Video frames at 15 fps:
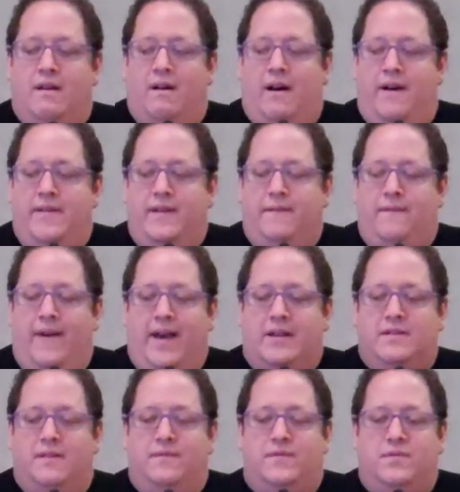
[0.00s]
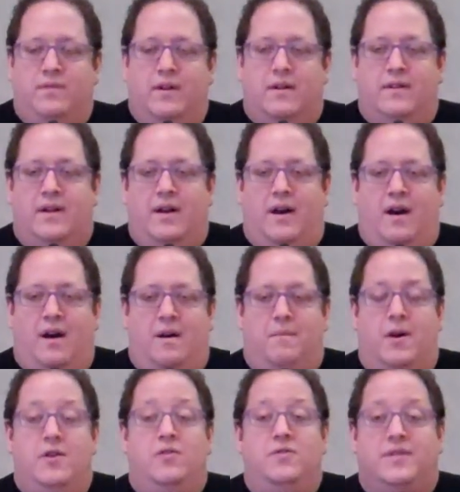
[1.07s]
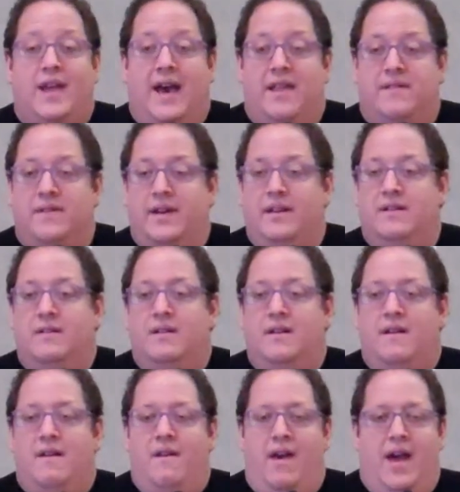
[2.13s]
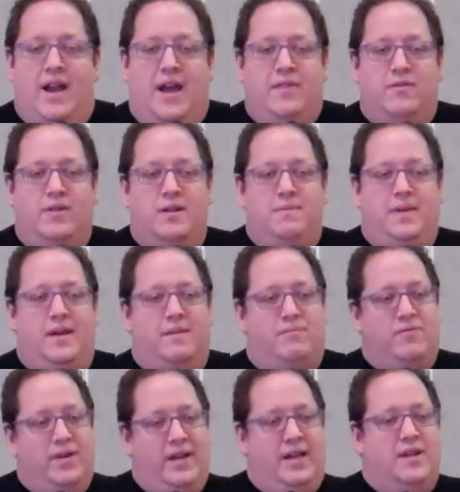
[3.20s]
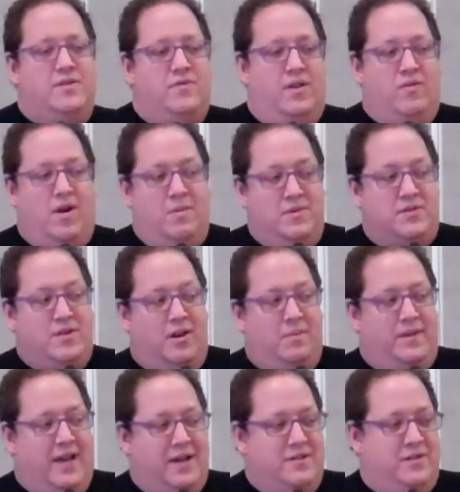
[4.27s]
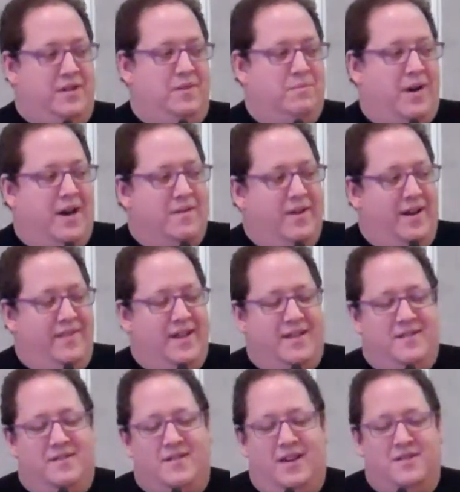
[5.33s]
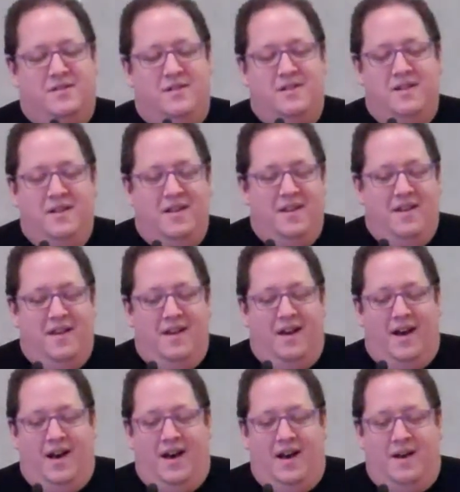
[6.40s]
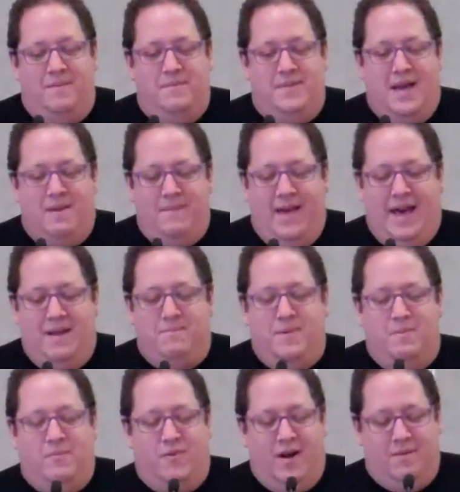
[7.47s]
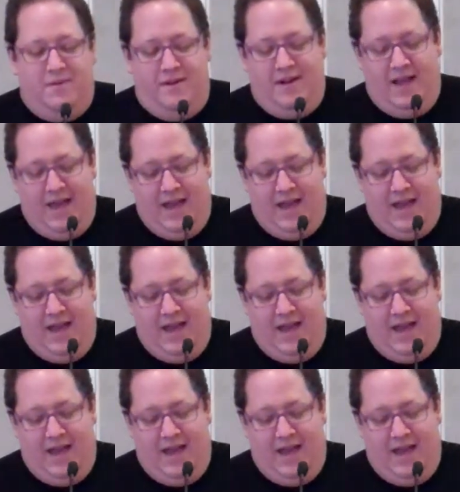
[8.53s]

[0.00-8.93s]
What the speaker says: on the effects of Twitter on news gathering. And I thought it would be a pretty interesting... Robert Scoble actually moderated that discussion. Not Matt, but Robert.